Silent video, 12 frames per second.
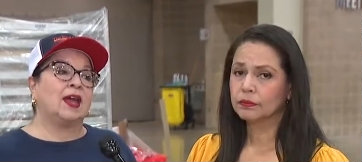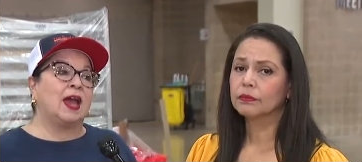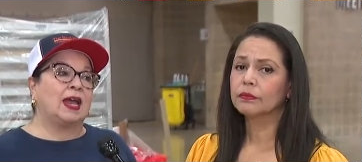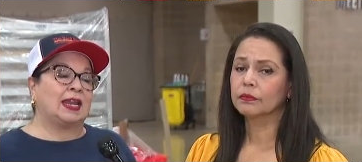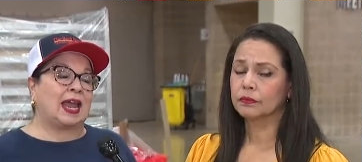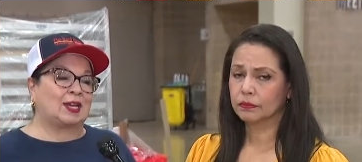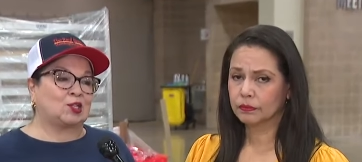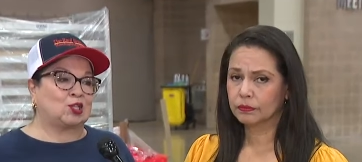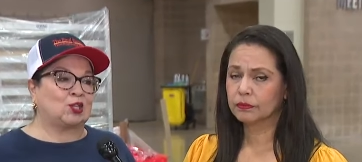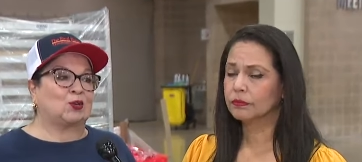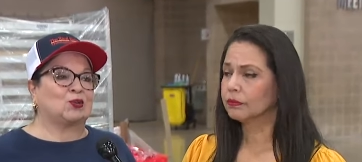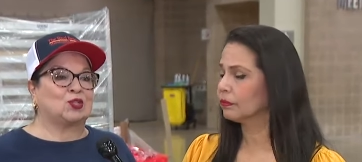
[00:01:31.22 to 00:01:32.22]
Speaker 1: last
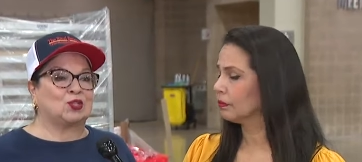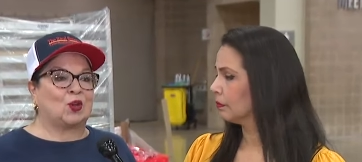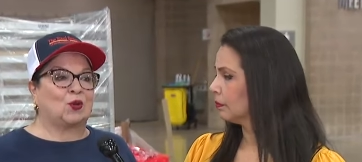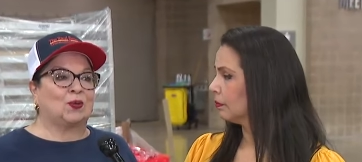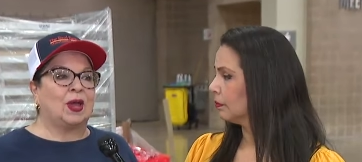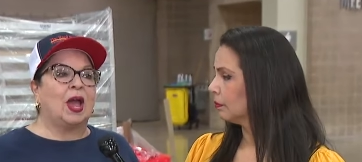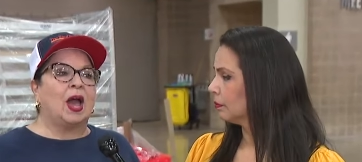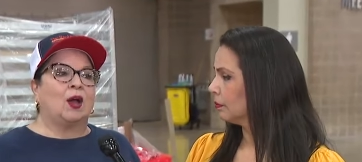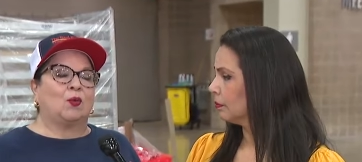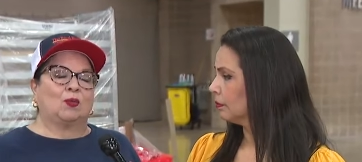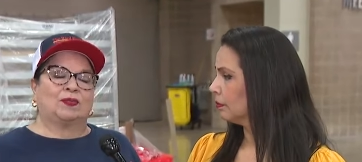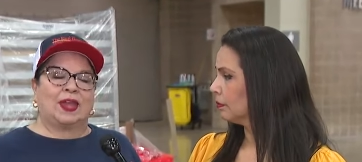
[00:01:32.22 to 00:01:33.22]
year. So
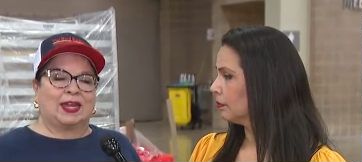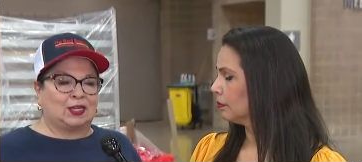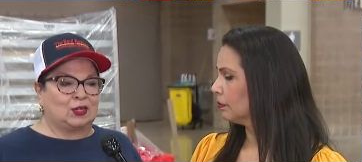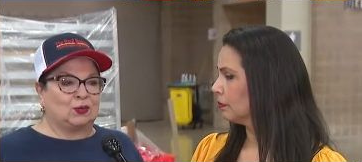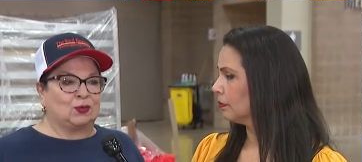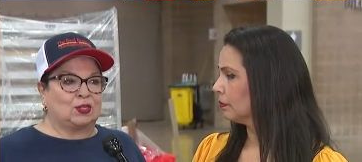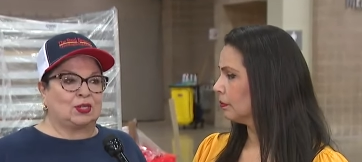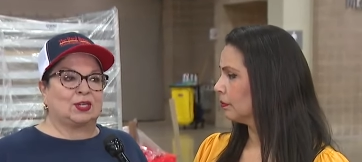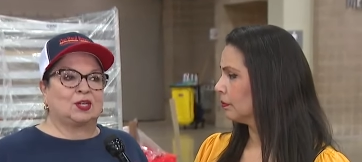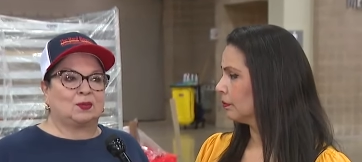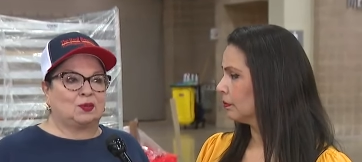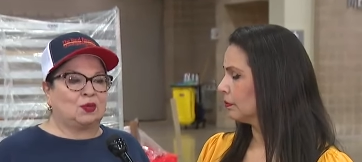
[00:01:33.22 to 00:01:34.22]
thank you to the
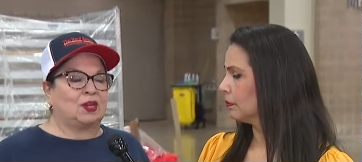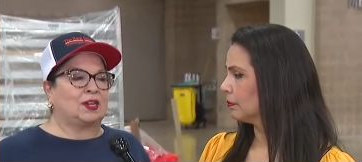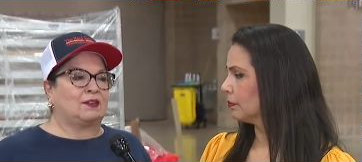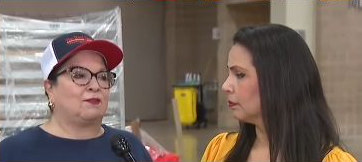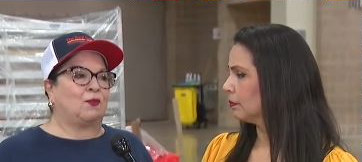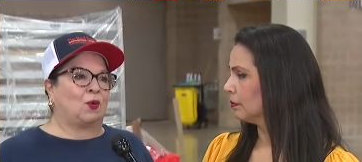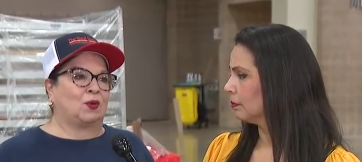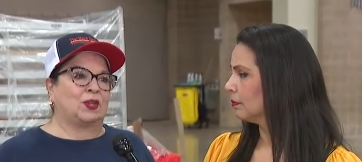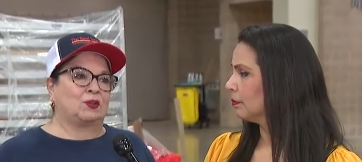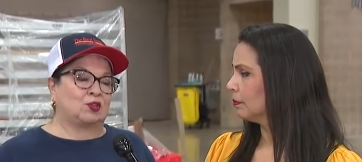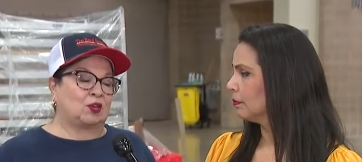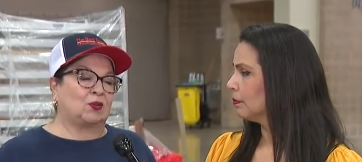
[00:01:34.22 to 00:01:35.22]
community for
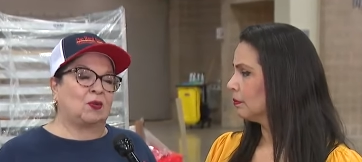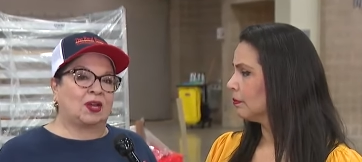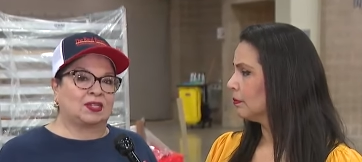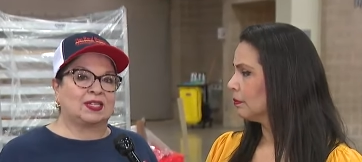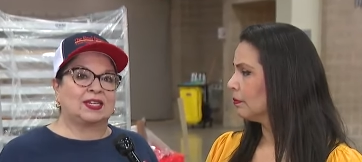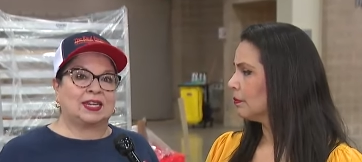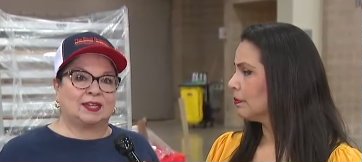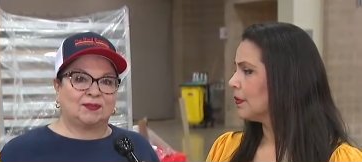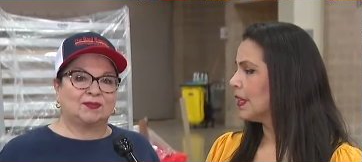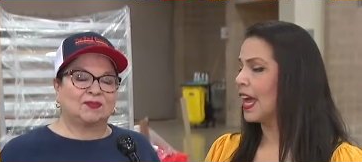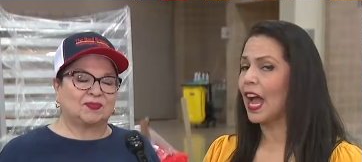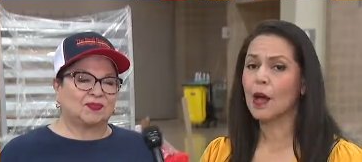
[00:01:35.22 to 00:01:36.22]
their generosity.
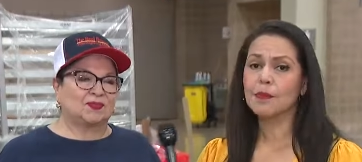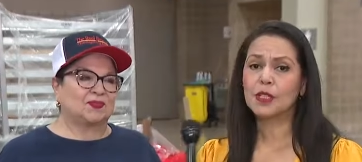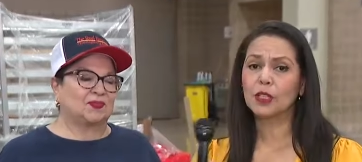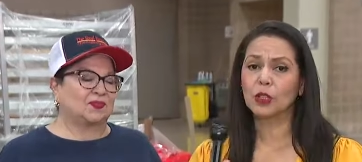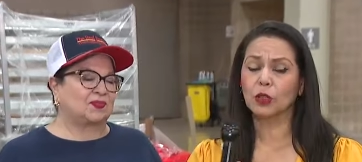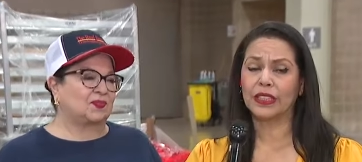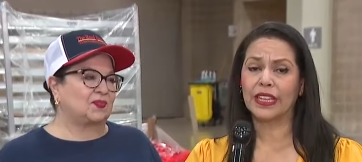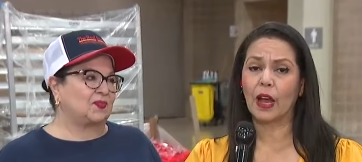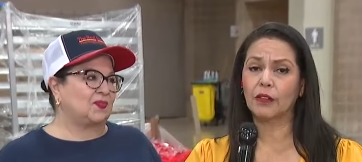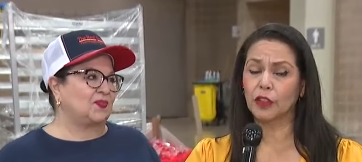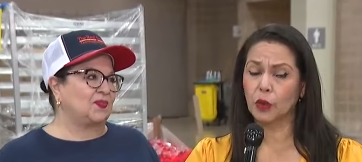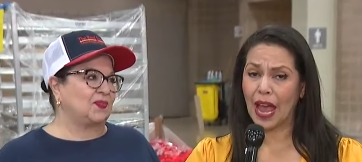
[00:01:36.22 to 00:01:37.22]
Yeah, absolutely.
Speaker 2: Now,
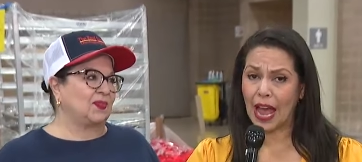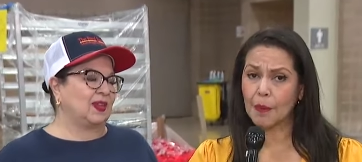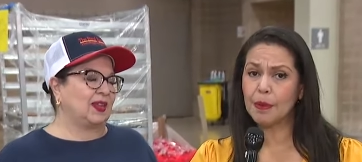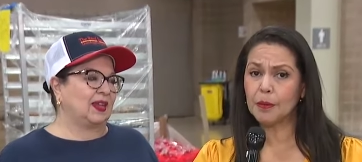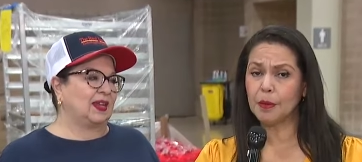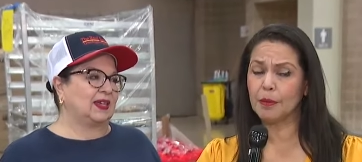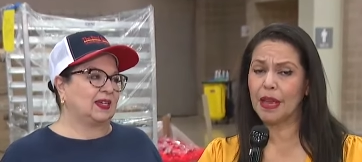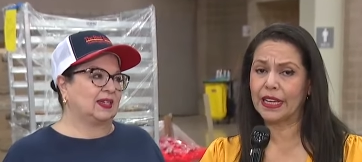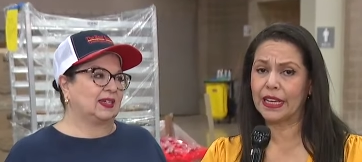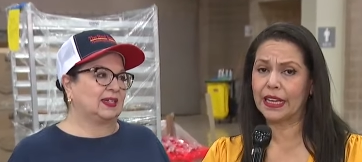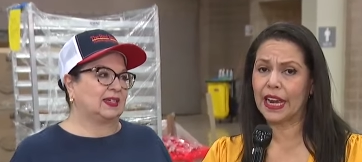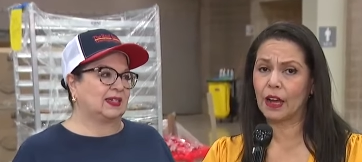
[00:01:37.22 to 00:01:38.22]
if you happen to be
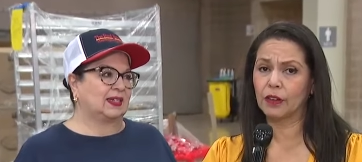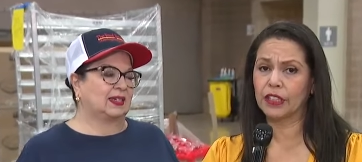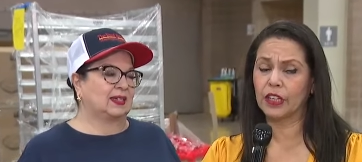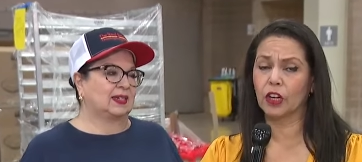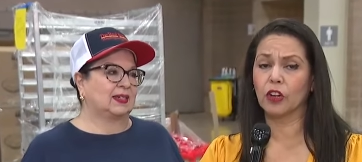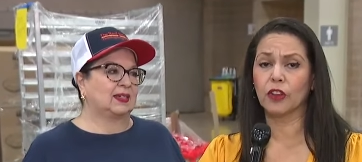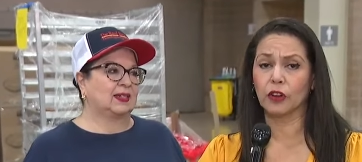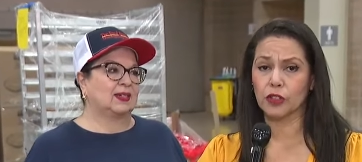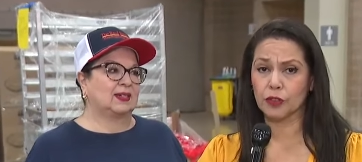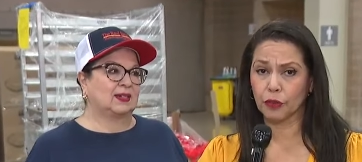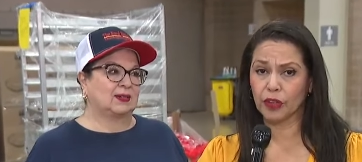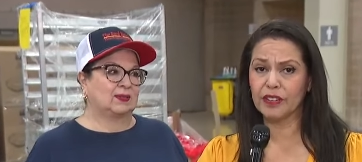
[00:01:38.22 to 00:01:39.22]
making it out here, there is
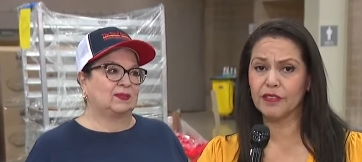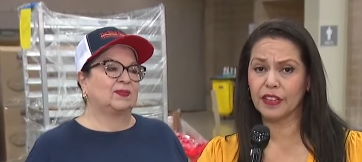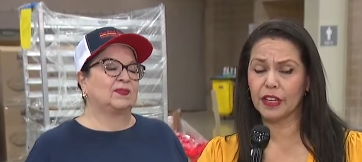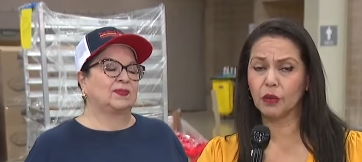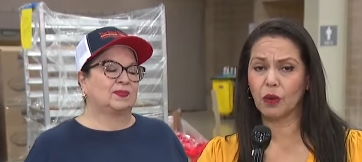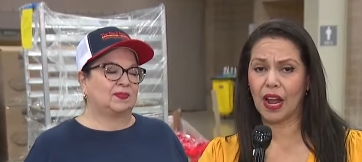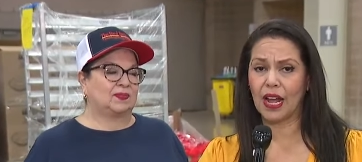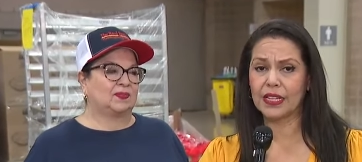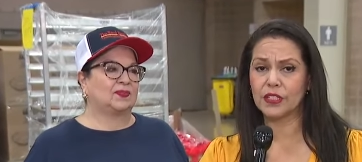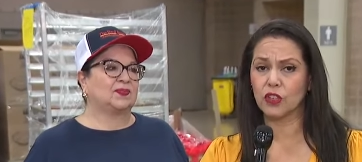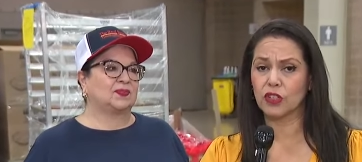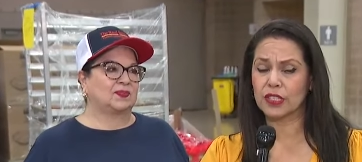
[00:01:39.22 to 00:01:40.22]
free VIA
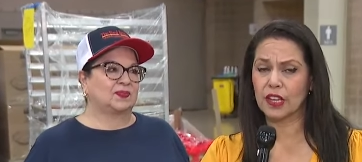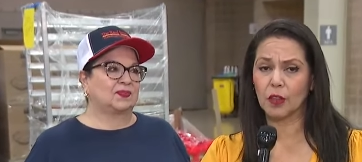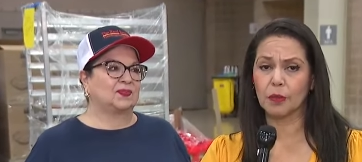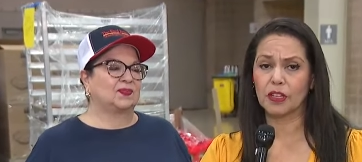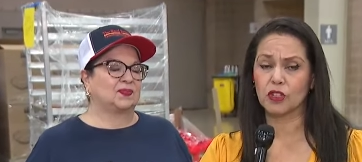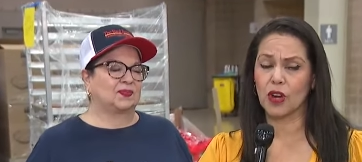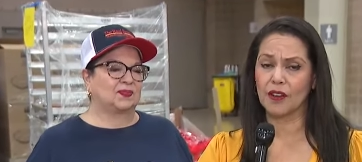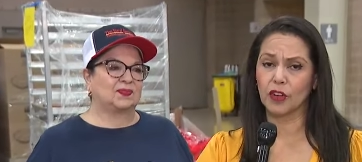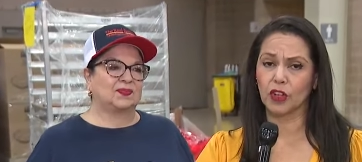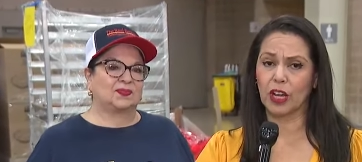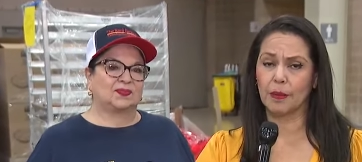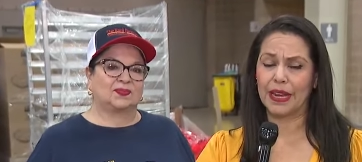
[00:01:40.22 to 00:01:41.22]
rides. You just tell the bus driver you're
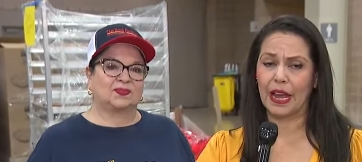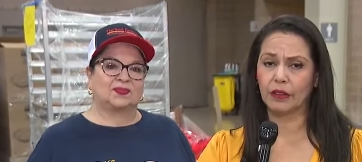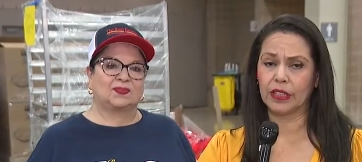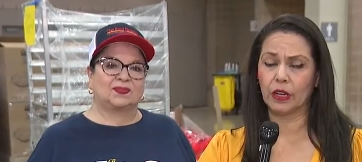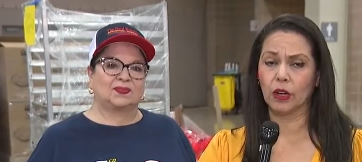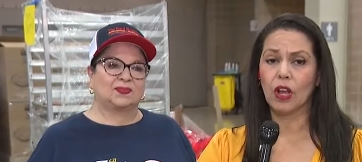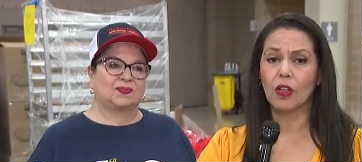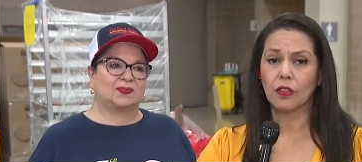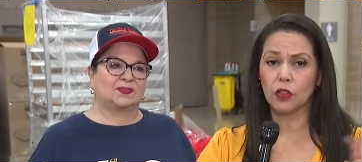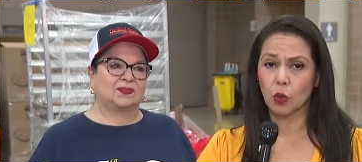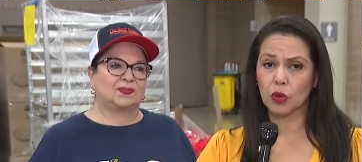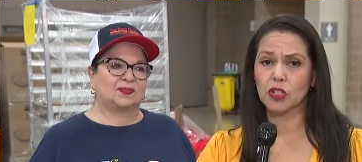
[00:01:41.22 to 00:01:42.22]
coming out here. The
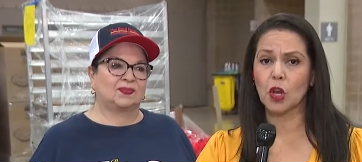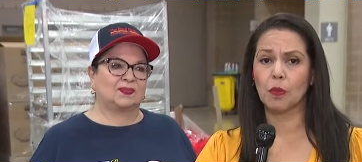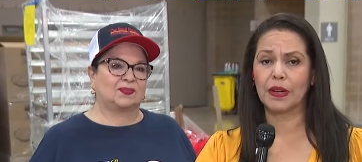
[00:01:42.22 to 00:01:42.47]
doors open at